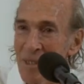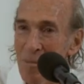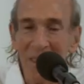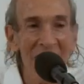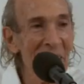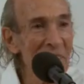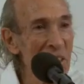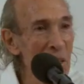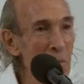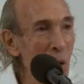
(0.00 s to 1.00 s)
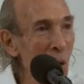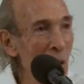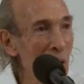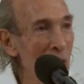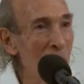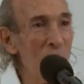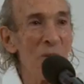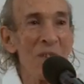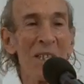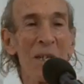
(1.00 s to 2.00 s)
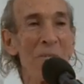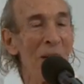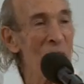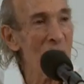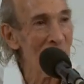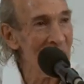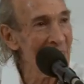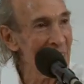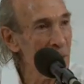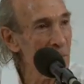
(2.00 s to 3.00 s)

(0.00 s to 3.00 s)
But they are the small roses in bunches.